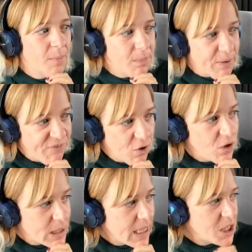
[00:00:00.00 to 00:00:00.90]
But
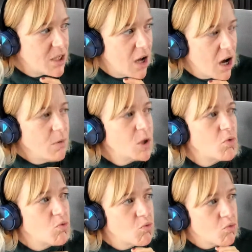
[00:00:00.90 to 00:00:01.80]
before the session, I was
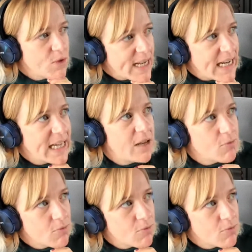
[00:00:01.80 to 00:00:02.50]
really,